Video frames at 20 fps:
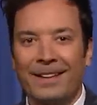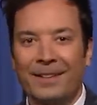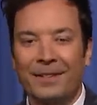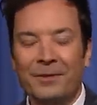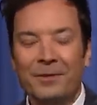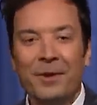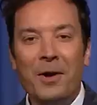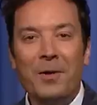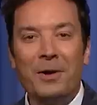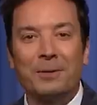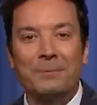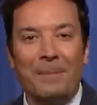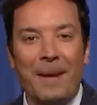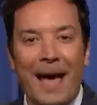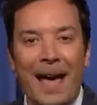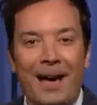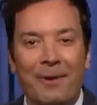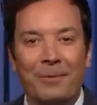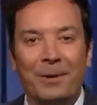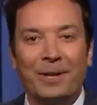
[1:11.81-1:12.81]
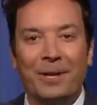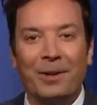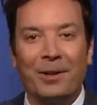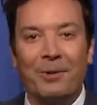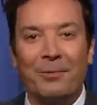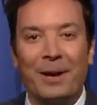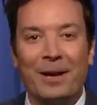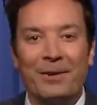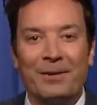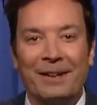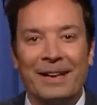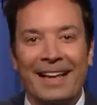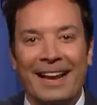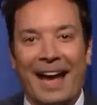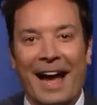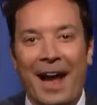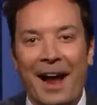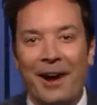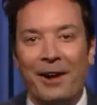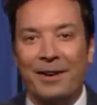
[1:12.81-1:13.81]
you know it's bad when the only way you can get
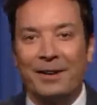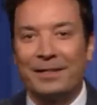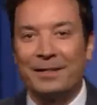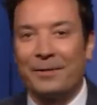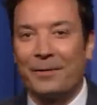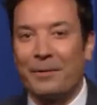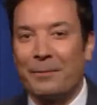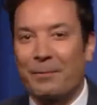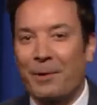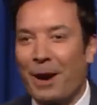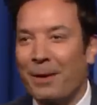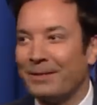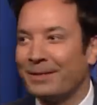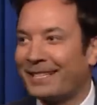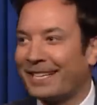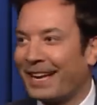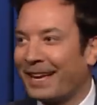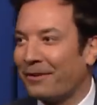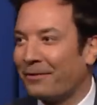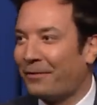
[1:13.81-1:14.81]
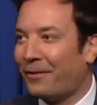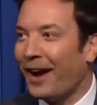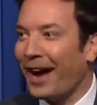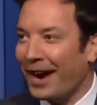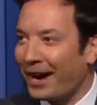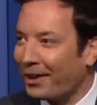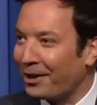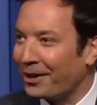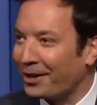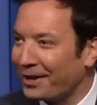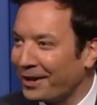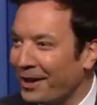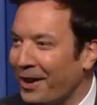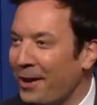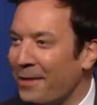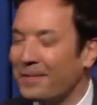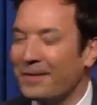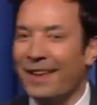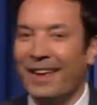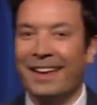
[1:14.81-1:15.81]
hired is if you promise to get fired. You know
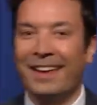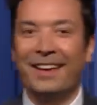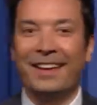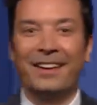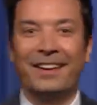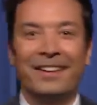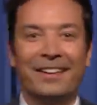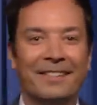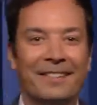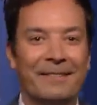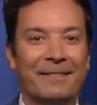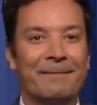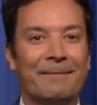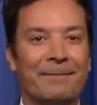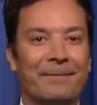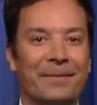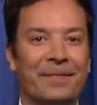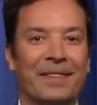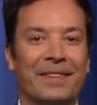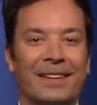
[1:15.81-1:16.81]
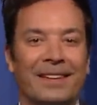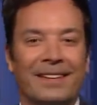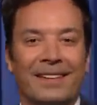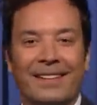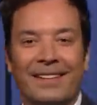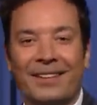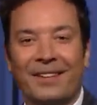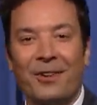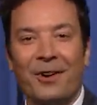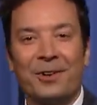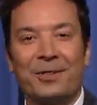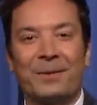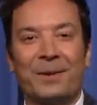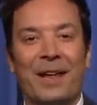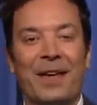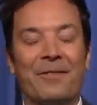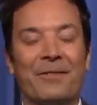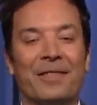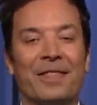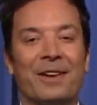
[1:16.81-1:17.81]
what I'm saying? Of course,
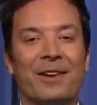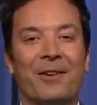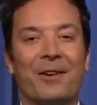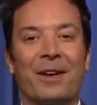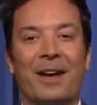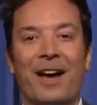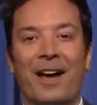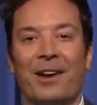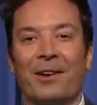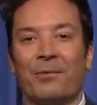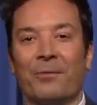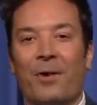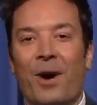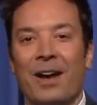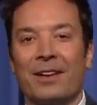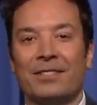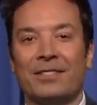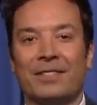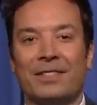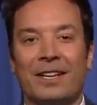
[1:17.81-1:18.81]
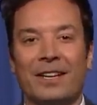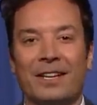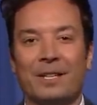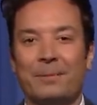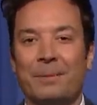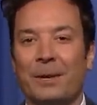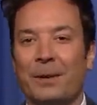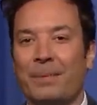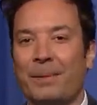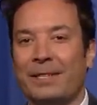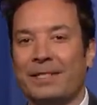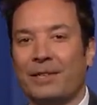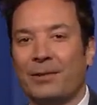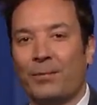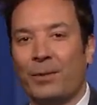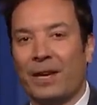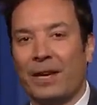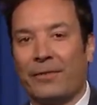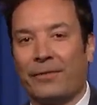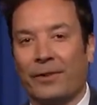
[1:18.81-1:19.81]
with everything going on in Washington, it's been a busy
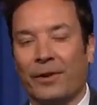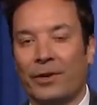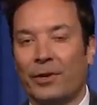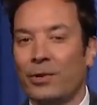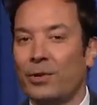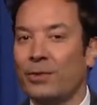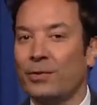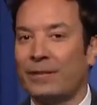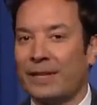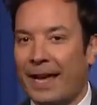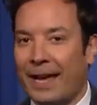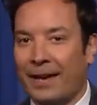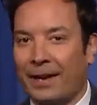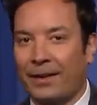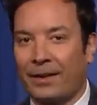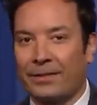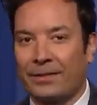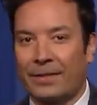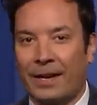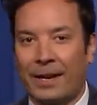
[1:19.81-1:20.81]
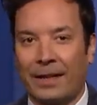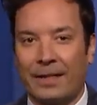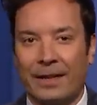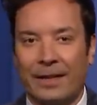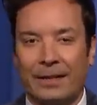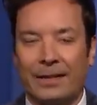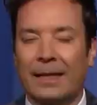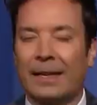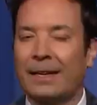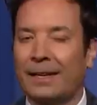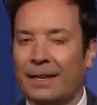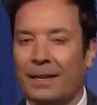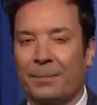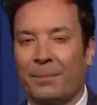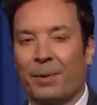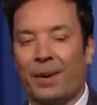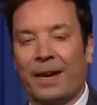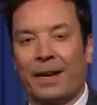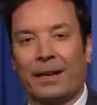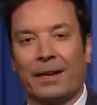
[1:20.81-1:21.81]
week for news anchors, and I think they need a
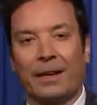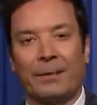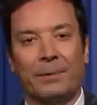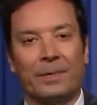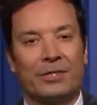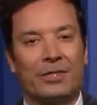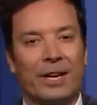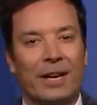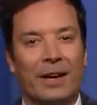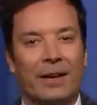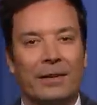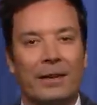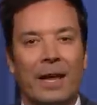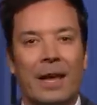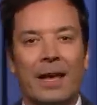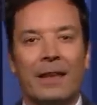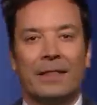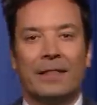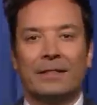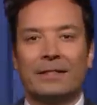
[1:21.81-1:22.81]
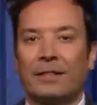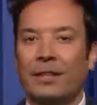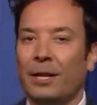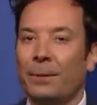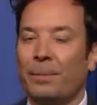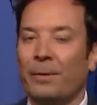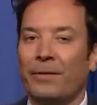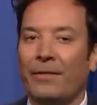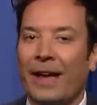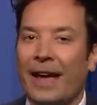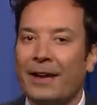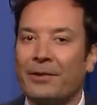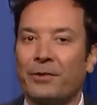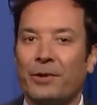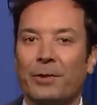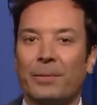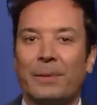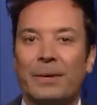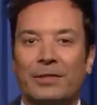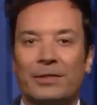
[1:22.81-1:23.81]
break. I mean, check out this clip of
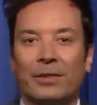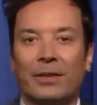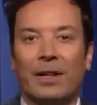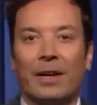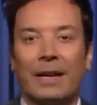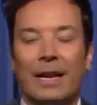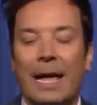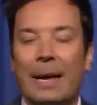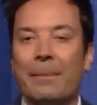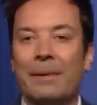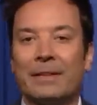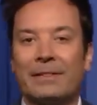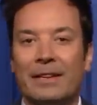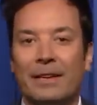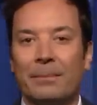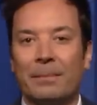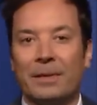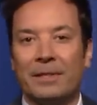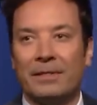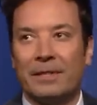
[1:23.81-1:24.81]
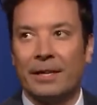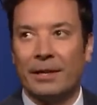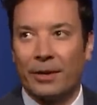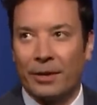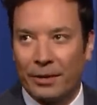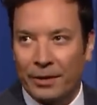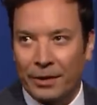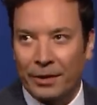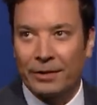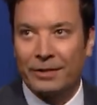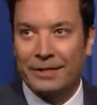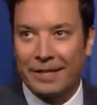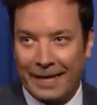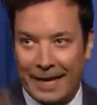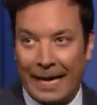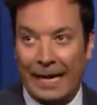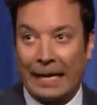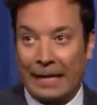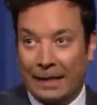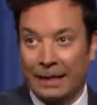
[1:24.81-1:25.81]
Andrea Mitchell on MSNBC earlier
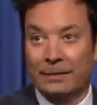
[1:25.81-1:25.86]
today